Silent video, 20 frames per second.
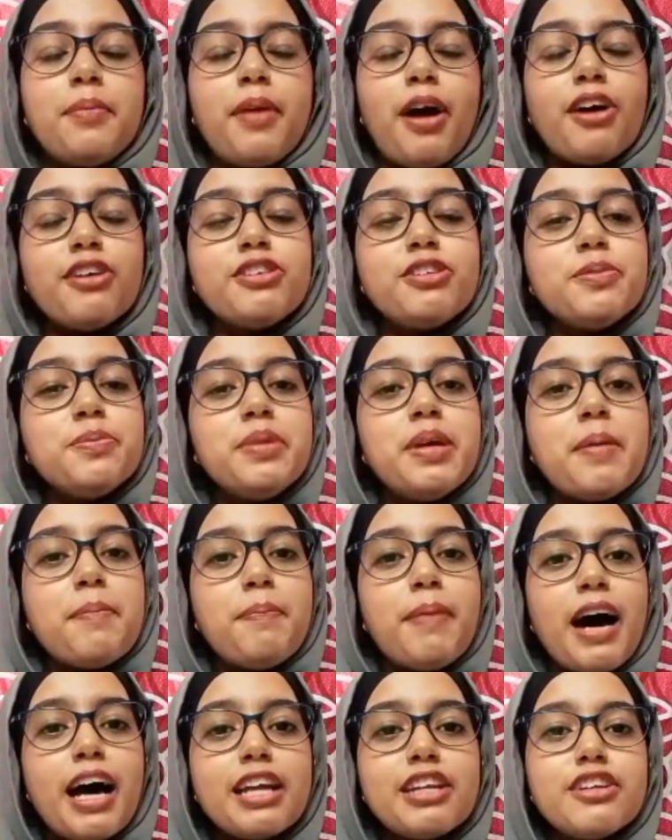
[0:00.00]
proud to be a
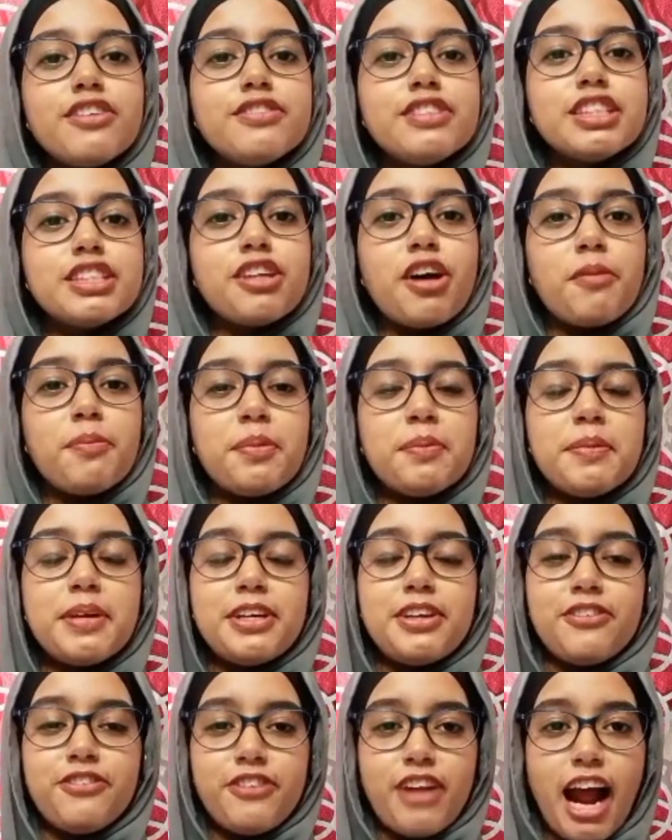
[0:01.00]
part of this
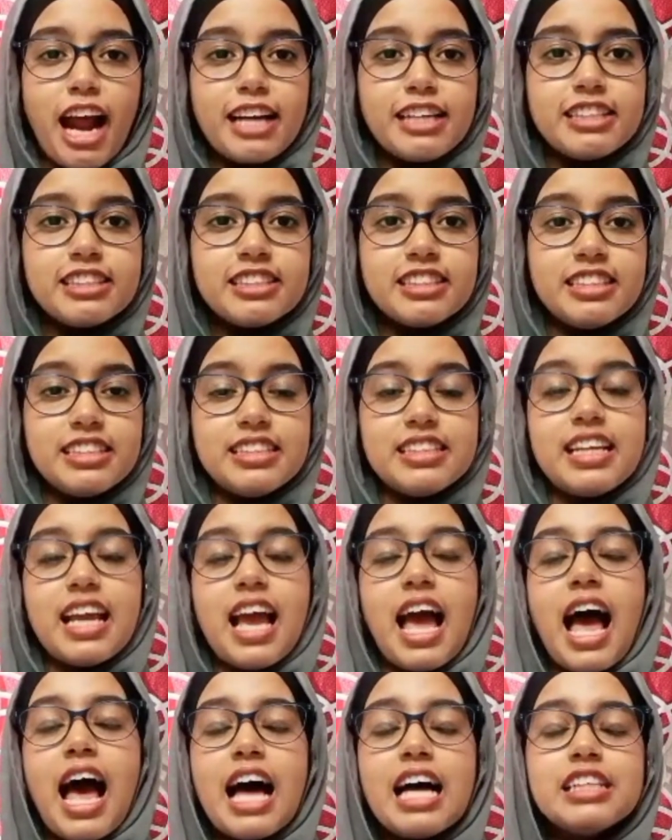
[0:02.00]
optometry
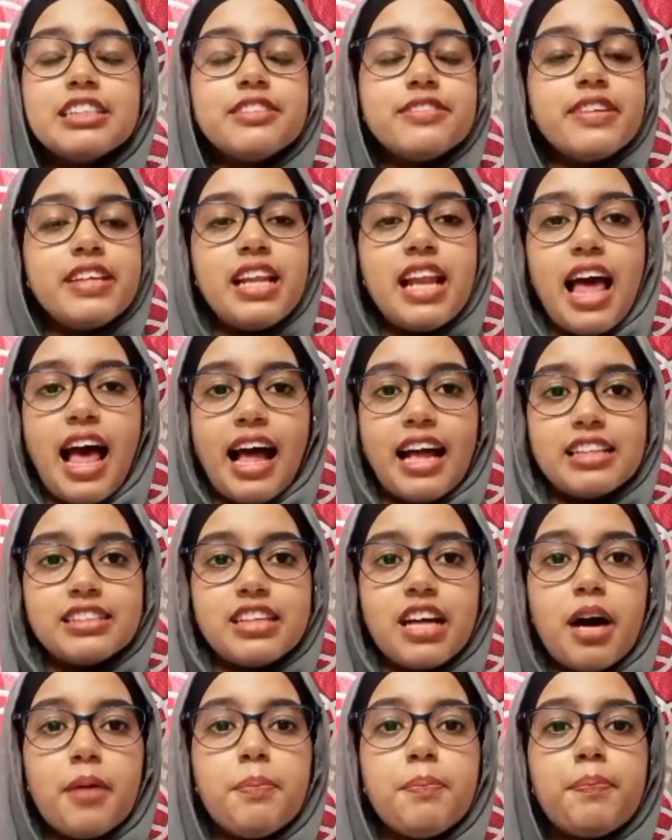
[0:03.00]
fraternity as well
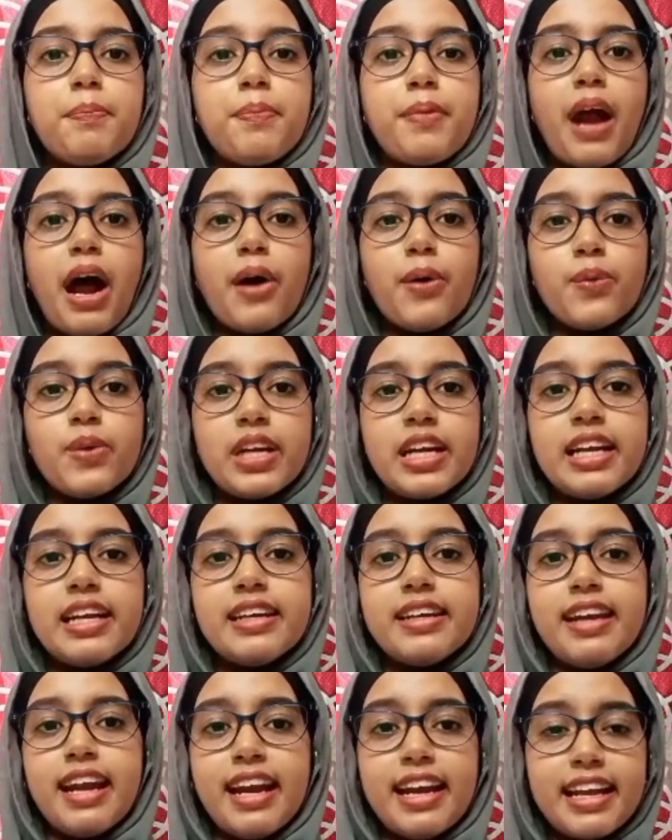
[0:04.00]
as a
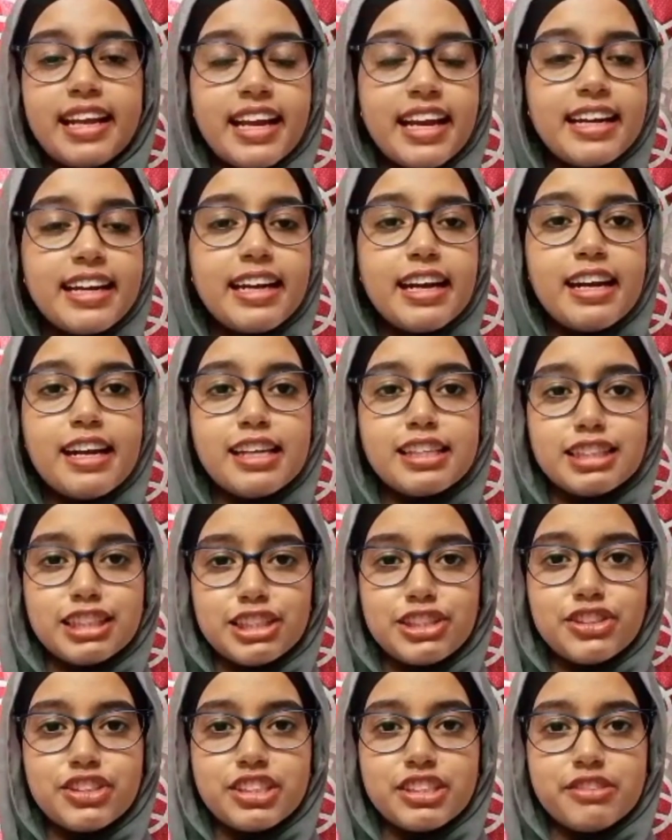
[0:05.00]
proudly dedicated
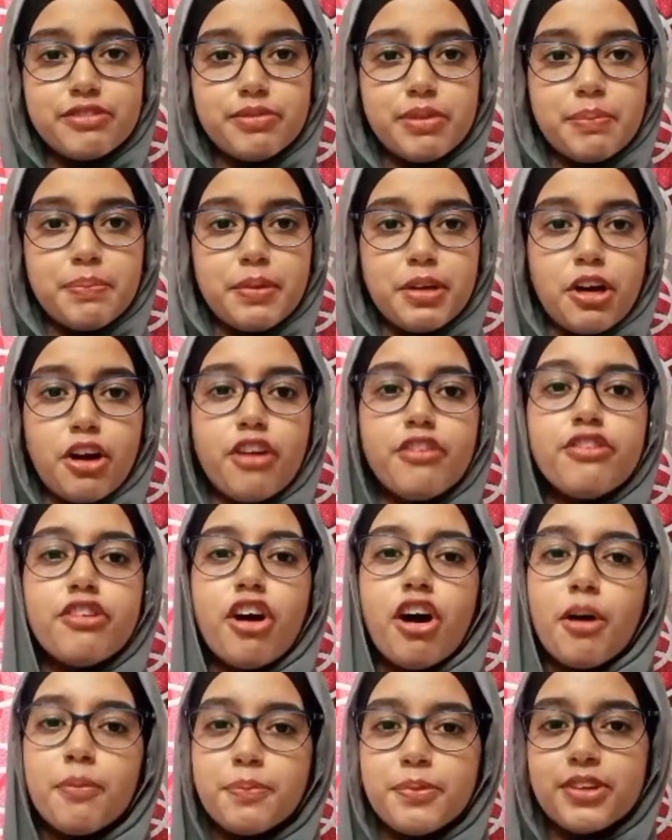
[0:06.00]
executive member of
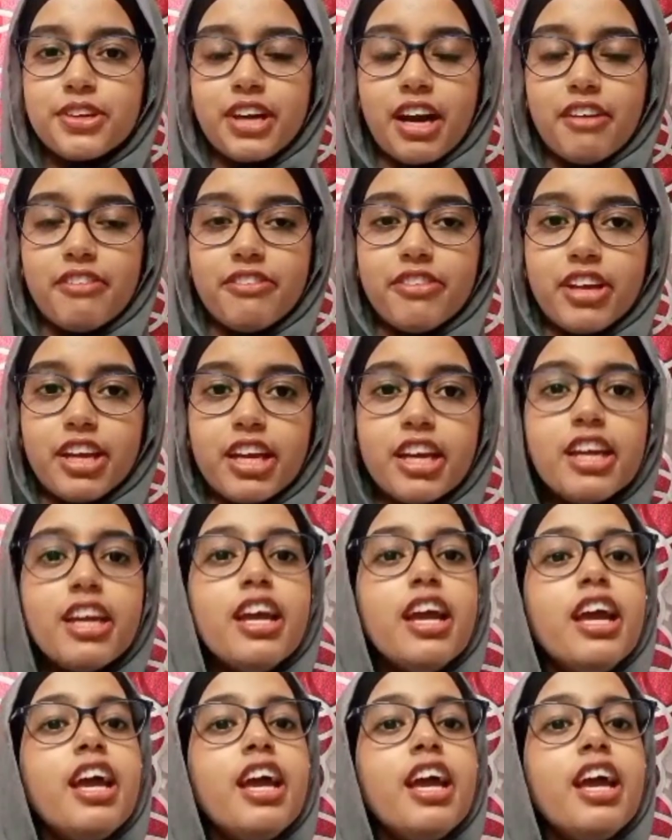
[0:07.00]
Optography.